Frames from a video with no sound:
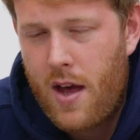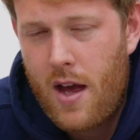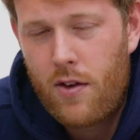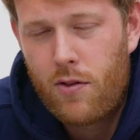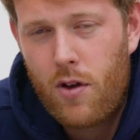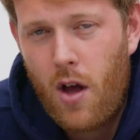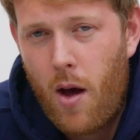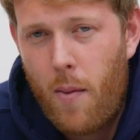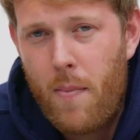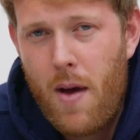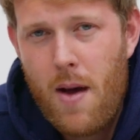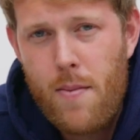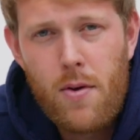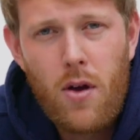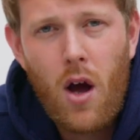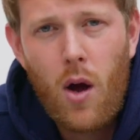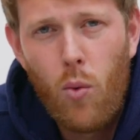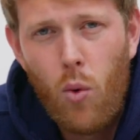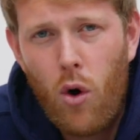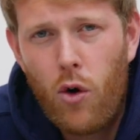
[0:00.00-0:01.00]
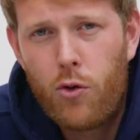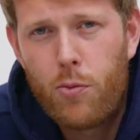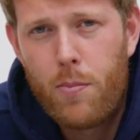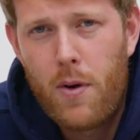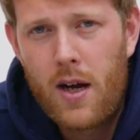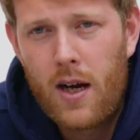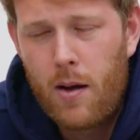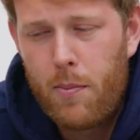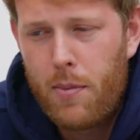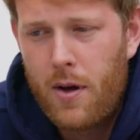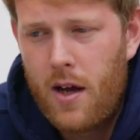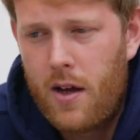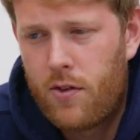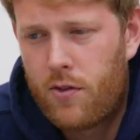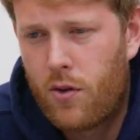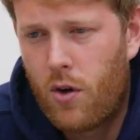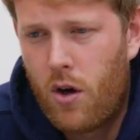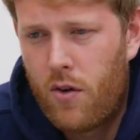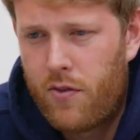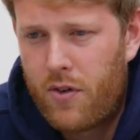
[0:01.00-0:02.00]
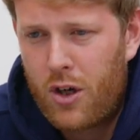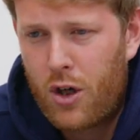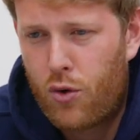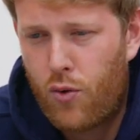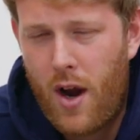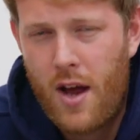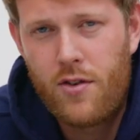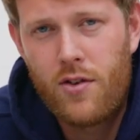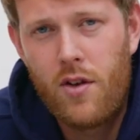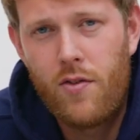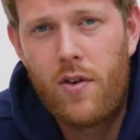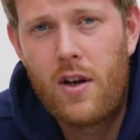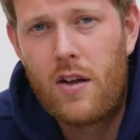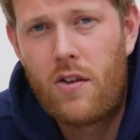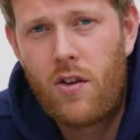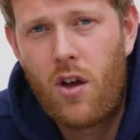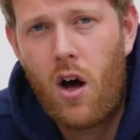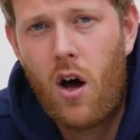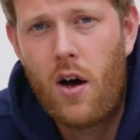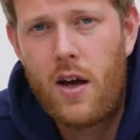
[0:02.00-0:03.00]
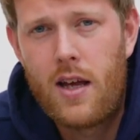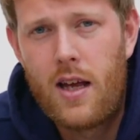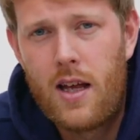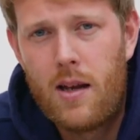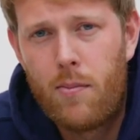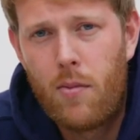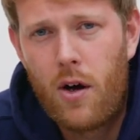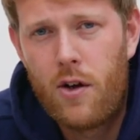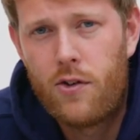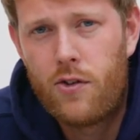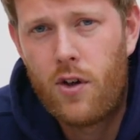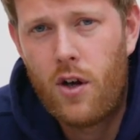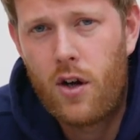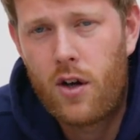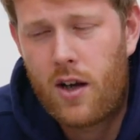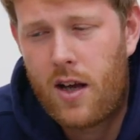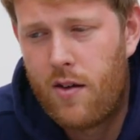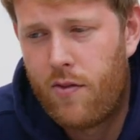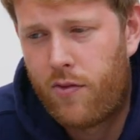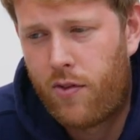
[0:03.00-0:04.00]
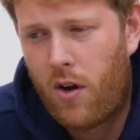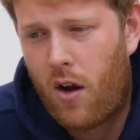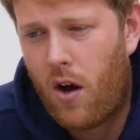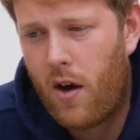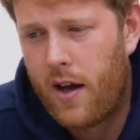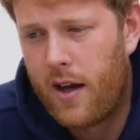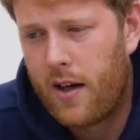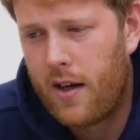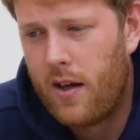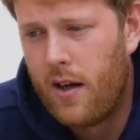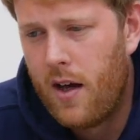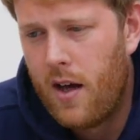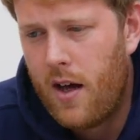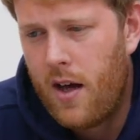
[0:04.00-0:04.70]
this, maybe I was being a bit sort of aggressively tight in my circuit flying.